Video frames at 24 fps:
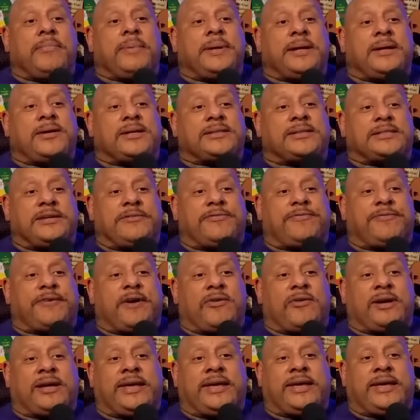because he
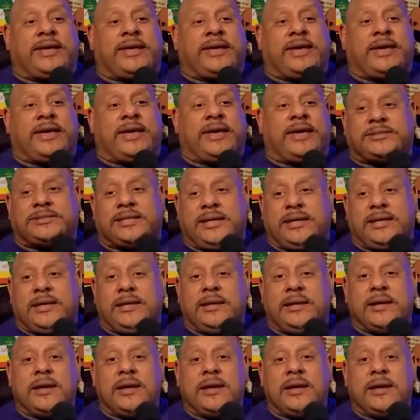felt guilty.